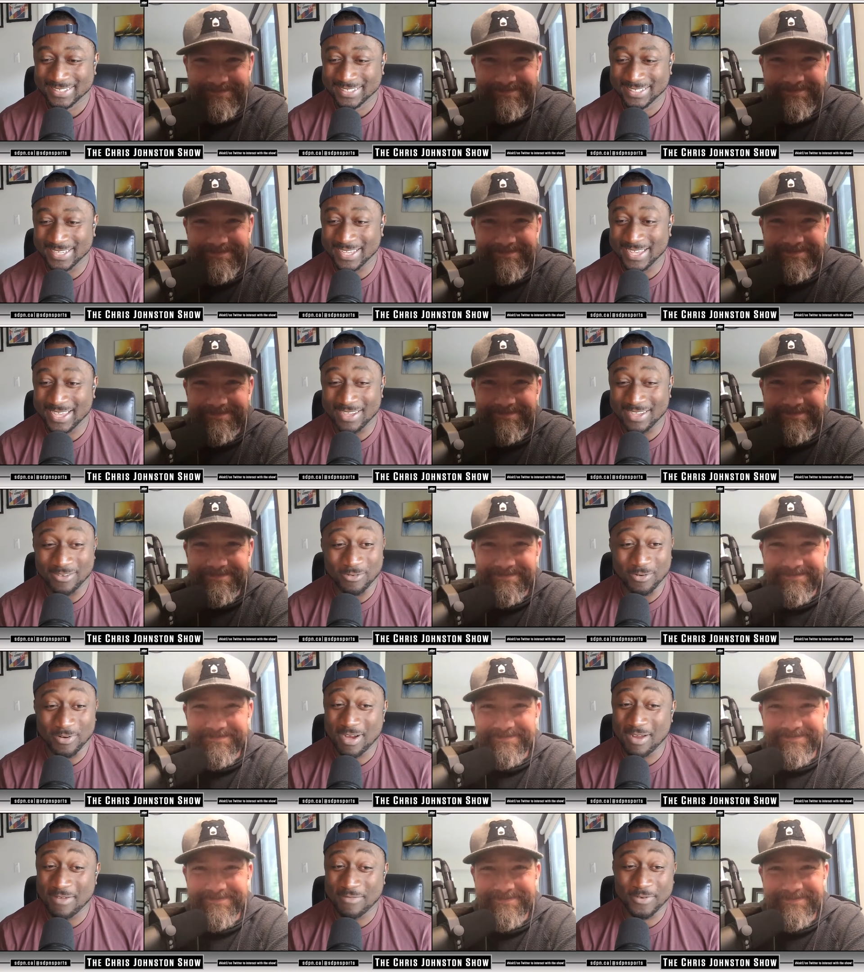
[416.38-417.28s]
Speaker 1: Yeah,
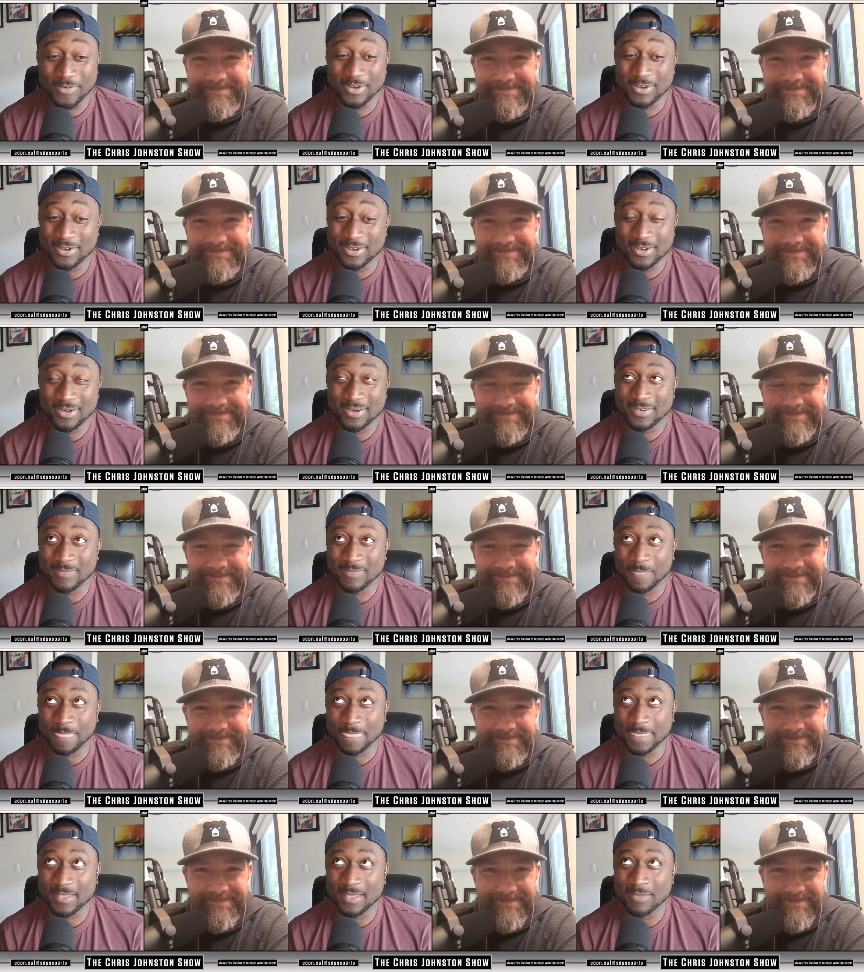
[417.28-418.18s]
wherever
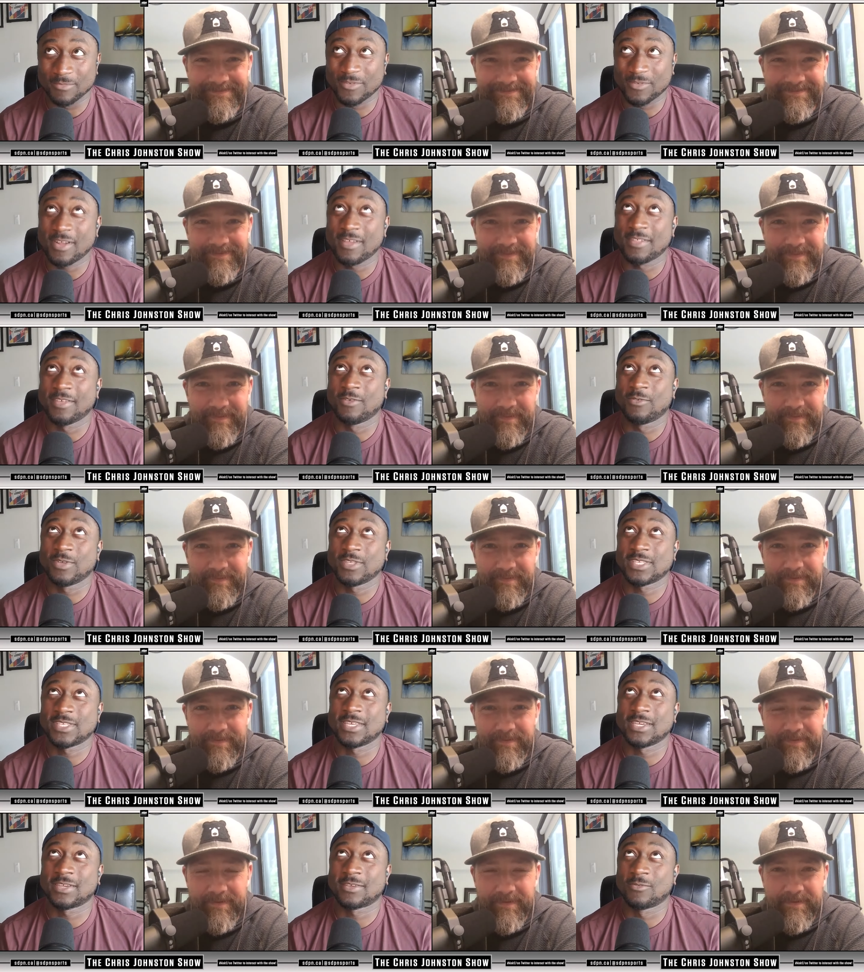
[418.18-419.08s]
I'm trying to think,
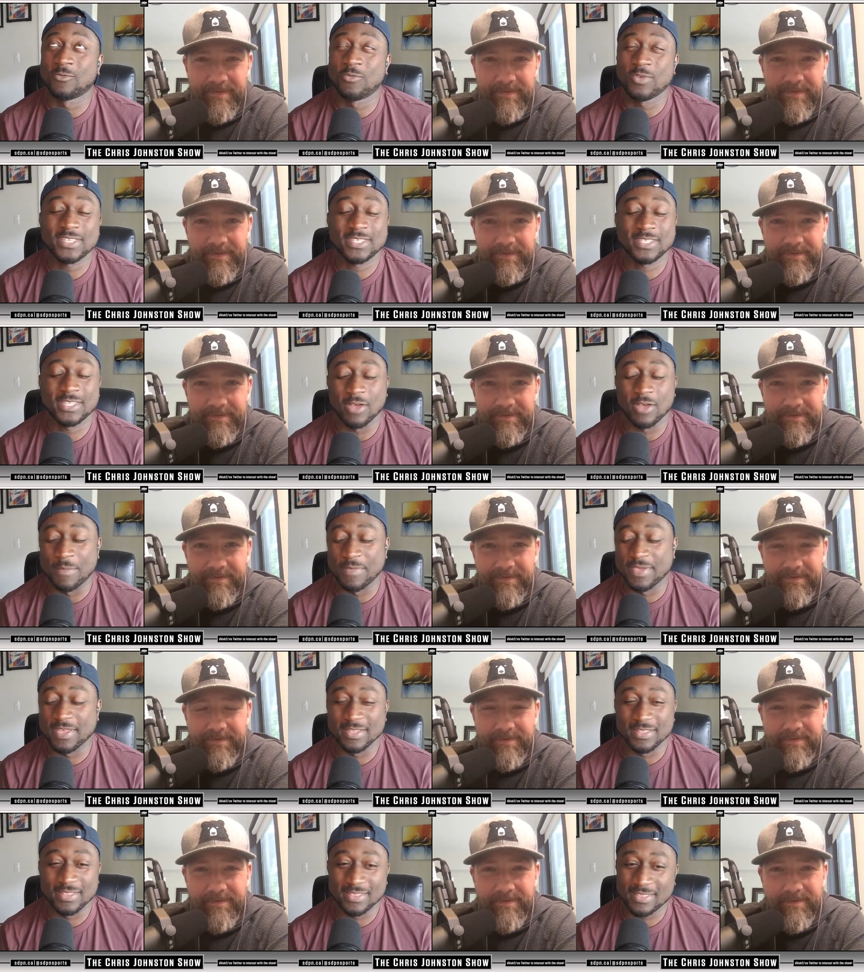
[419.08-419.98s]
what's like, what's the? I
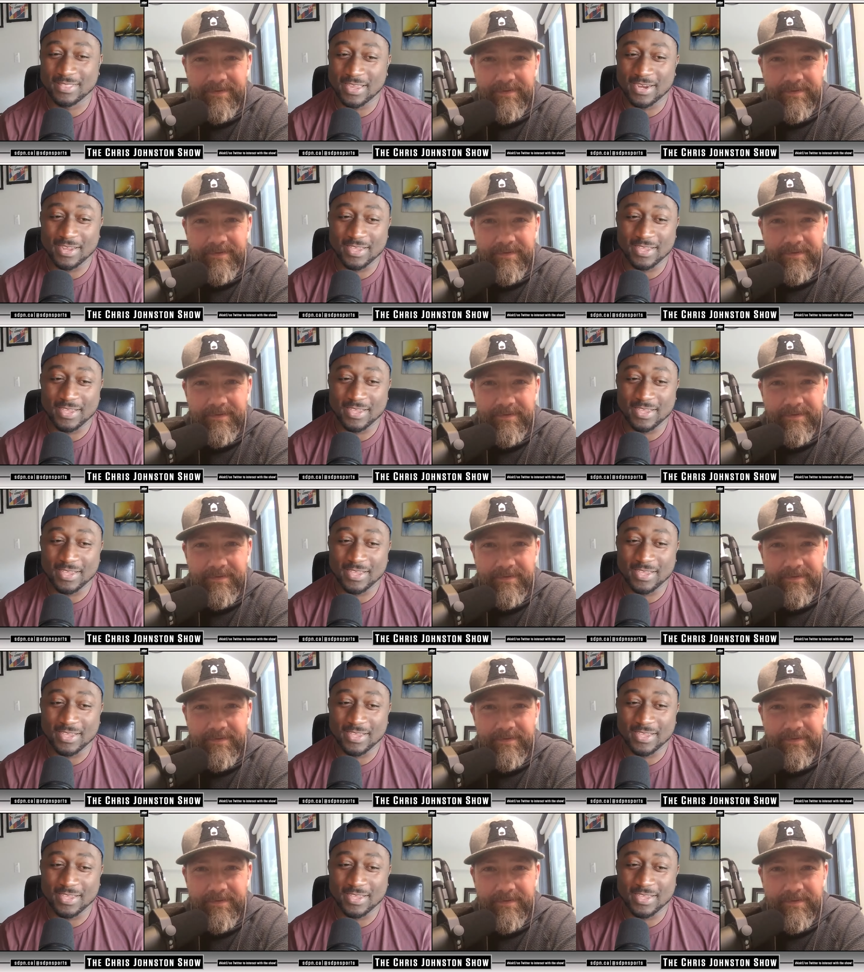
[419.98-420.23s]
mean, then